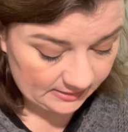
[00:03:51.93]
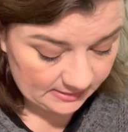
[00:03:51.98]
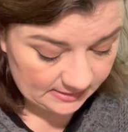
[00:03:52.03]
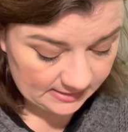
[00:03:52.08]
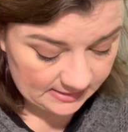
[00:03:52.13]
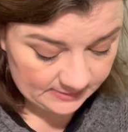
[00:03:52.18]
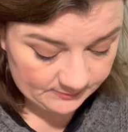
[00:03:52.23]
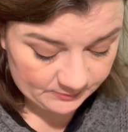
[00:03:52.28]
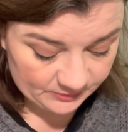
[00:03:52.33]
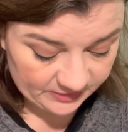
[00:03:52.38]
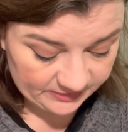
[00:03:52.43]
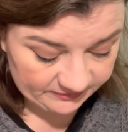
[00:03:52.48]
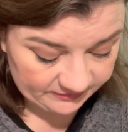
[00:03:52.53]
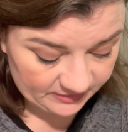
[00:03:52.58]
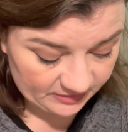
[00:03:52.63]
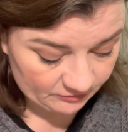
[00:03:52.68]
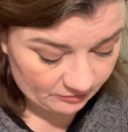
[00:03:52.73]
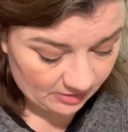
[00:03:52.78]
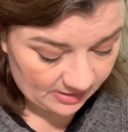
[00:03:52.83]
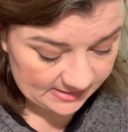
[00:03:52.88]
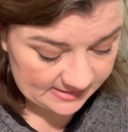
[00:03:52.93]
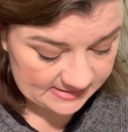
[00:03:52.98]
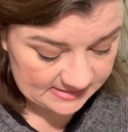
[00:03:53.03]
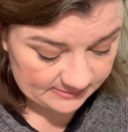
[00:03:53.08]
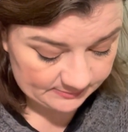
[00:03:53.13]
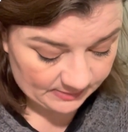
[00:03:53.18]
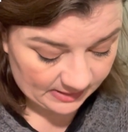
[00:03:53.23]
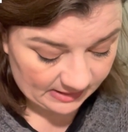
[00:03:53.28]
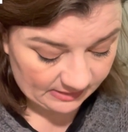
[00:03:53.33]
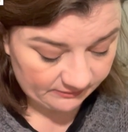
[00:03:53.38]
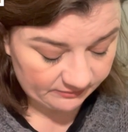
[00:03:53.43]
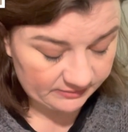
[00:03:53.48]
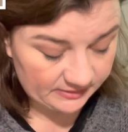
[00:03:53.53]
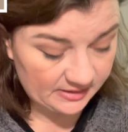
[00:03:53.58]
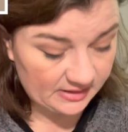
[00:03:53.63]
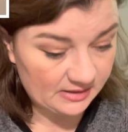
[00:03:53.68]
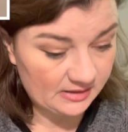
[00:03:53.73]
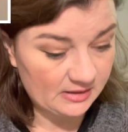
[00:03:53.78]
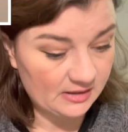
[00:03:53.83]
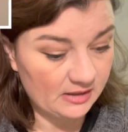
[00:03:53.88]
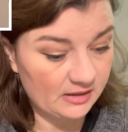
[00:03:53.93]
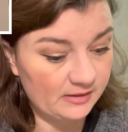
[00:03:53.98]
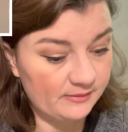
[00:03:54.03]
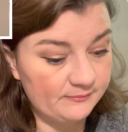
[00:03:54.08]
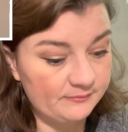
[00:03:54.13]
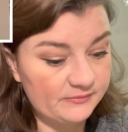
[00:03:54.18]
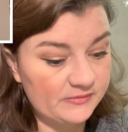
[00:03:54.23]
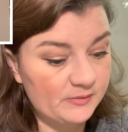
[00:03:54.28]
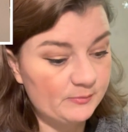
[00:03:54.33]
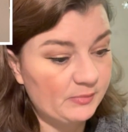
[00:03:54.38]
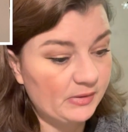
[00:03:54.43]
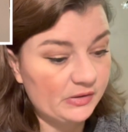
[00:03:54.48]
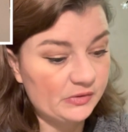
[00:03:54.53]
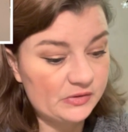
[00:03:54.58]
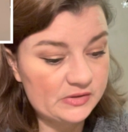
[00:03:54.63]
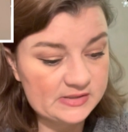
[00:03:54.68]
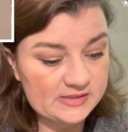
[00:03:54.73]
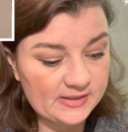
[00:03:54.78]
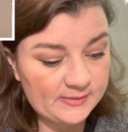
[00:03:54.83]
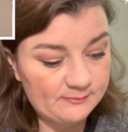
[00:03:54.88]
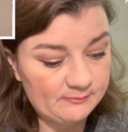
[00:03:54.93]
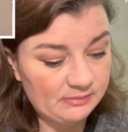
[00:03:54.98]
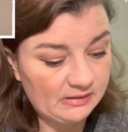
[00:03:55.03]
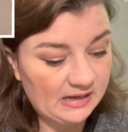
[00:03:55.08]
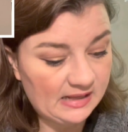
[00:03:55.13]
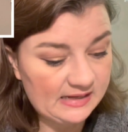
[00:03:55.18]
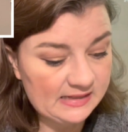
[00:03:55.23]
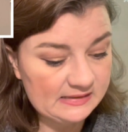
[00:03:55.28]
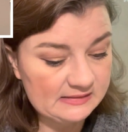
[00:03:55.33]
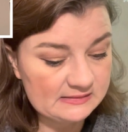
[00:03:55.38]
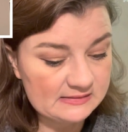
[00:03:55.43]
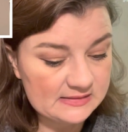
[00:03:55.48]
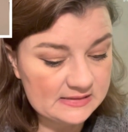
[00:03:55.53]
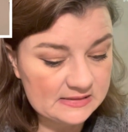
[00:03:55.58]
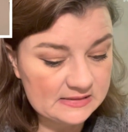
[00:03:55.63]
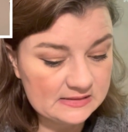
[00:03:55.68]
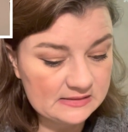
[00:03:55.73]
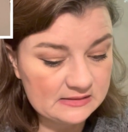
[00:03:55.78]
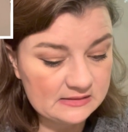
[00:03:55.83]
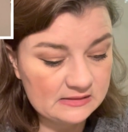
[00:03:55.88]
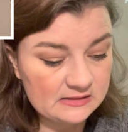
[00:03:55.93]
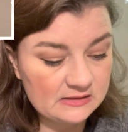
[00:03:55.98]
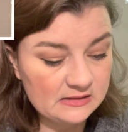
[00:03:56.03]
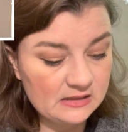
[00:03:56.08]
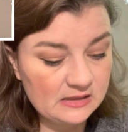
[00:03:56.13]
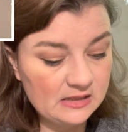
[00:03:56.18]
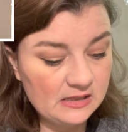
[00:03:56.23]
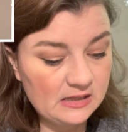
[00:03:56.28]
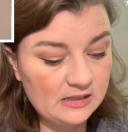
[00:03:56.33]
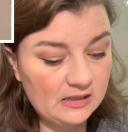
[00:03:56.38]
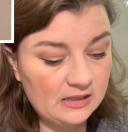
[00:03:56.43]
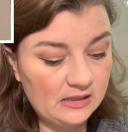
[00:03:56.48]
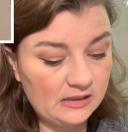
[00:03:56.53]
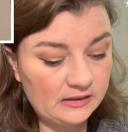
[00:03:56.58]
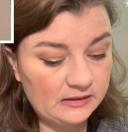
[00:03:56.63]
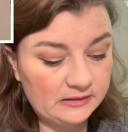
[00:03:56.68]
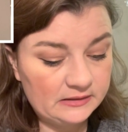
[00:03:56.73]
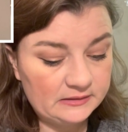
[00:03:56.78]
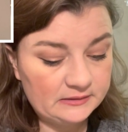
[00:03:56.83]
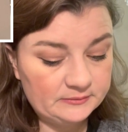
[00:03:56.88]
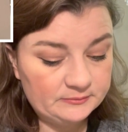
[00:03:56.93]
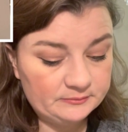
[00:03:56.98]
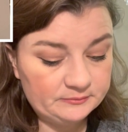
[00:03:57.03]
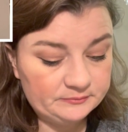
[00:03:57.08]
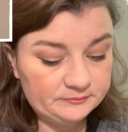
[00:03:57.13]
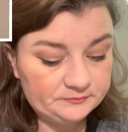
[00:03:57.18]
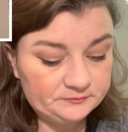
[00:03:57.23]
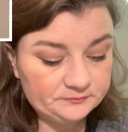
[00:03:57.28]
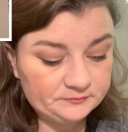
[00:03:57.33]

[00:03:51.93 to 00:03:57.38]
He briefly writes about the bogus complaints and